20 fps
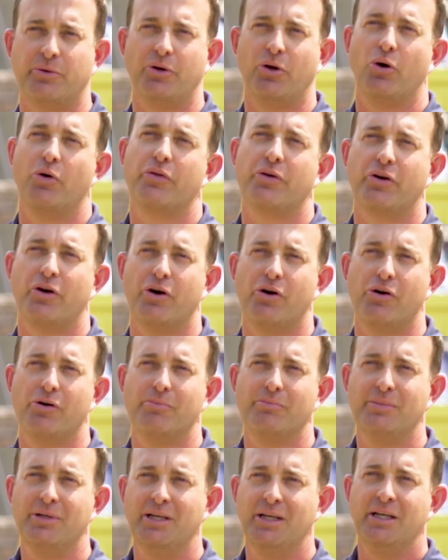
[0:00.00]
an older
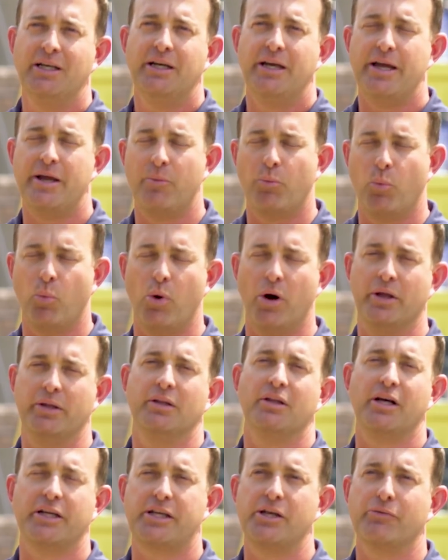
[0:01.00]
home, and
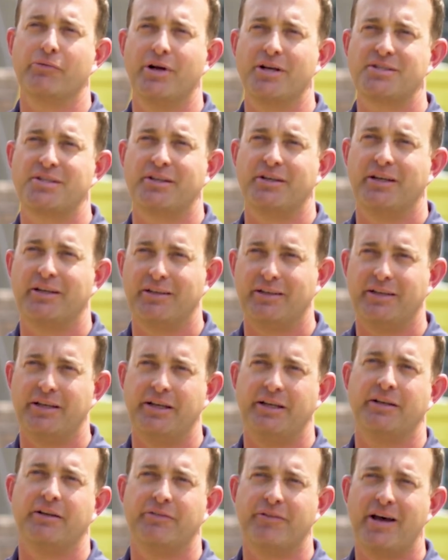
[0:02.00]
one lucky resident
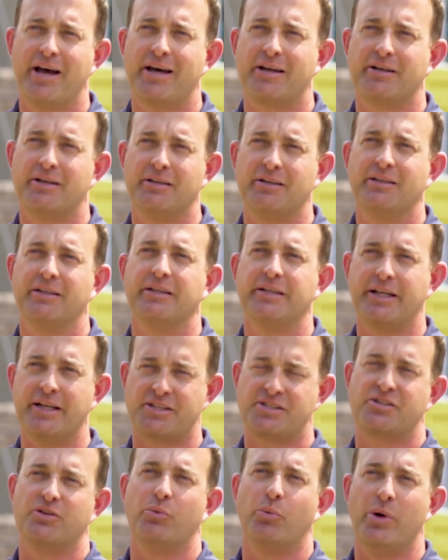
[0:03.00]
in Nevada
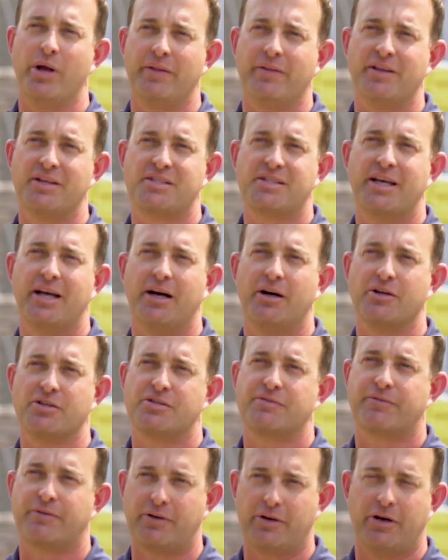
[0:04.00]
gets to win this house
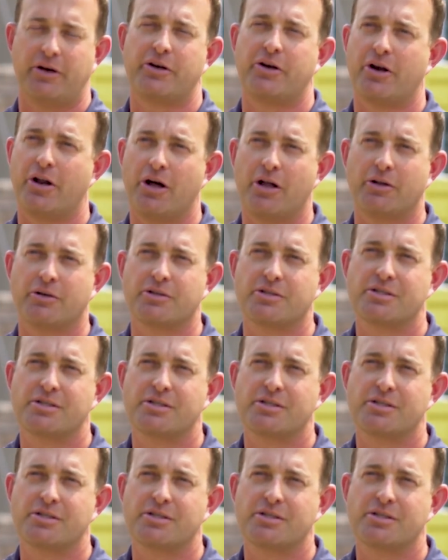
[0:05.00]
for $100.